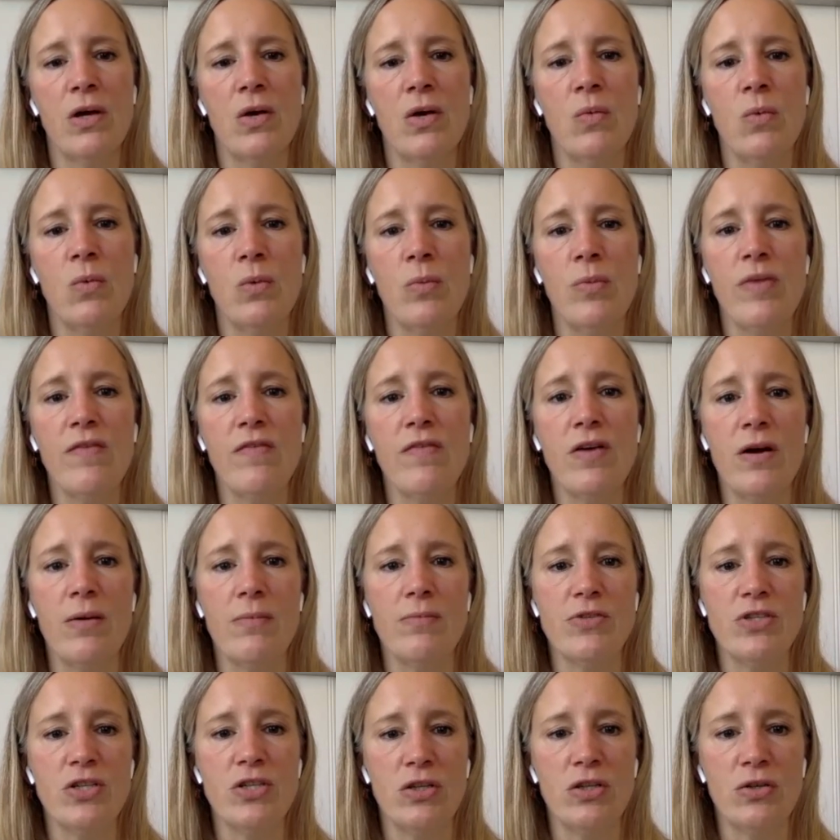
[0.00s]
when we've come
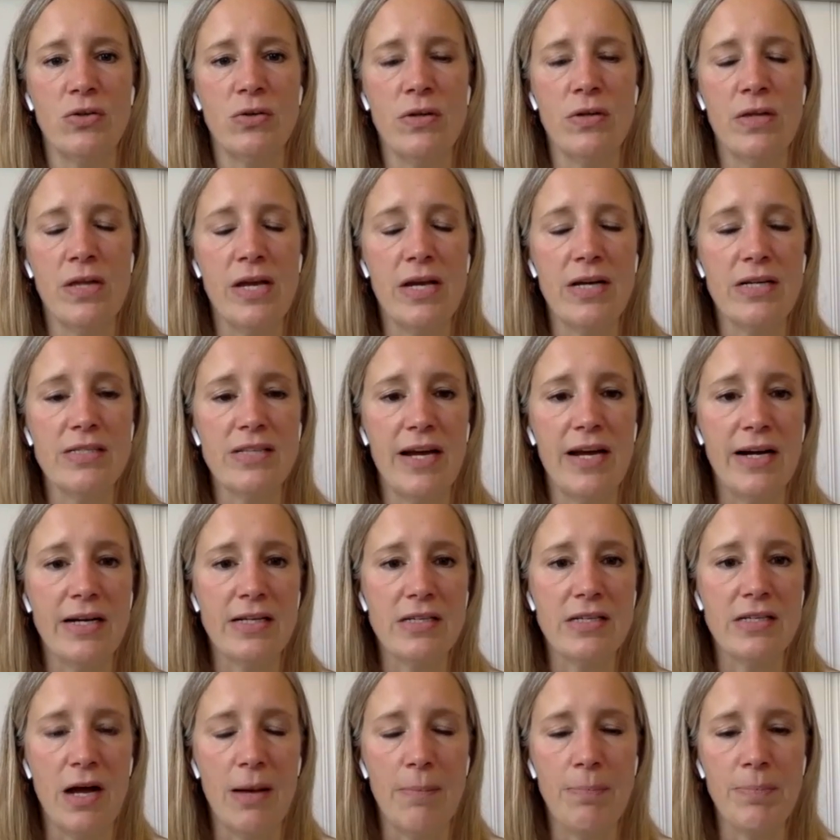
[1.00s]
to learn the
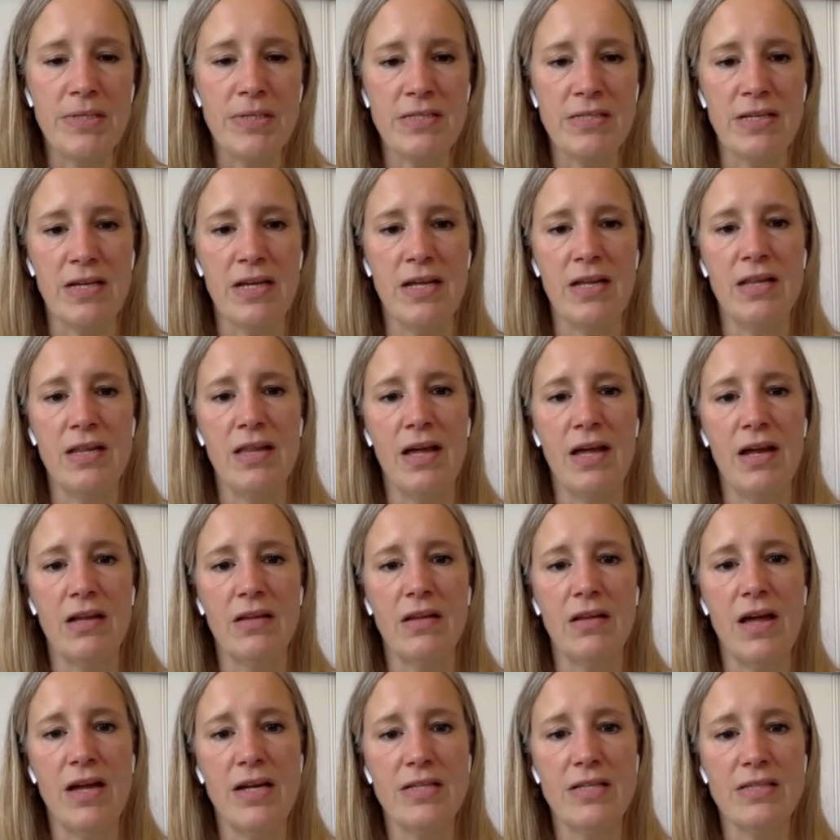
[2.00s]
exact opposite that a
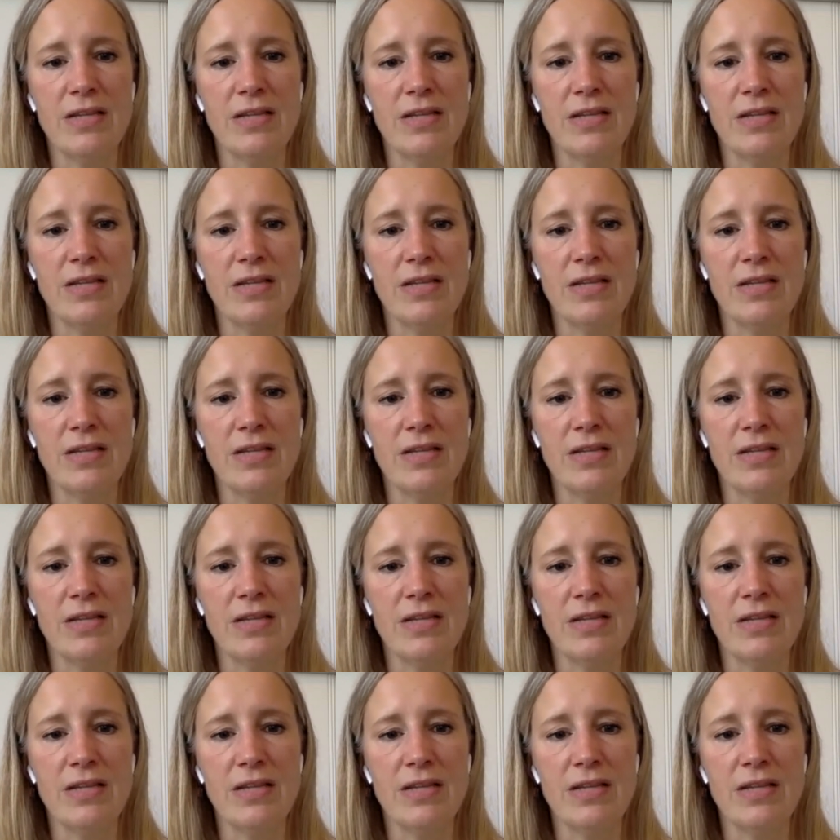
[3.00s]
lot of